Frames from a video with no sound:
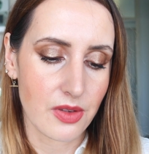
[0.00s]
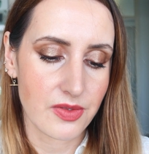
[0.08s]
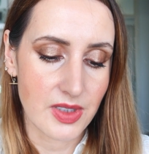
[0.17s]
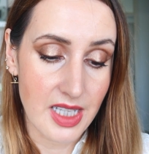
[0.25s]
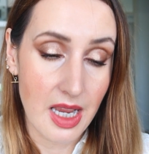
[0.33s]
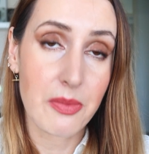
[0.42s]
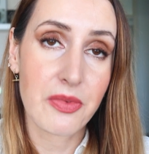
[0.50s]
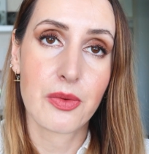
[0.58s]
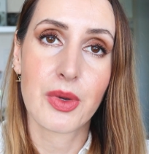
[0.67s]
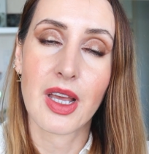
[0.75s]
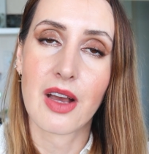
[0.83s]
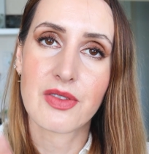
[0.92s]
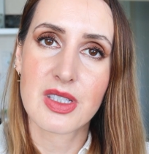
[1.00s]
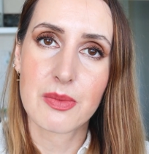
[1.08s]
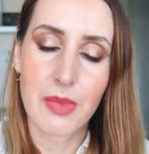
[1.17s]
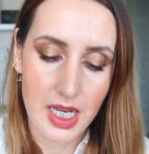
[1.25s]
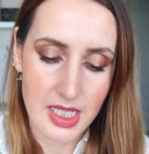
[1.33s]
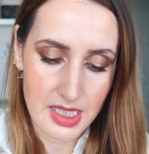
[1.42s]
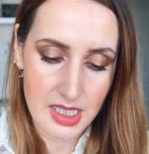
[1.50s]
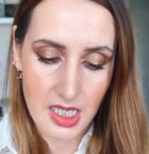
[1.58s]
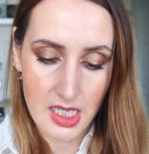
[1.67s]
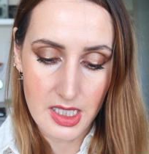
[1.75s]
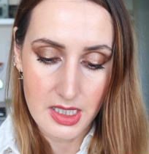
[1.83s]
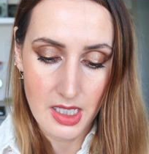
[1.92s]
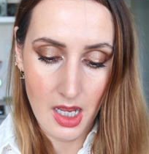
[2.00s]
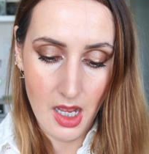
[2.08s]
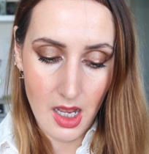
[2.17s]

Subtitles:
a lot of depth. We have spices,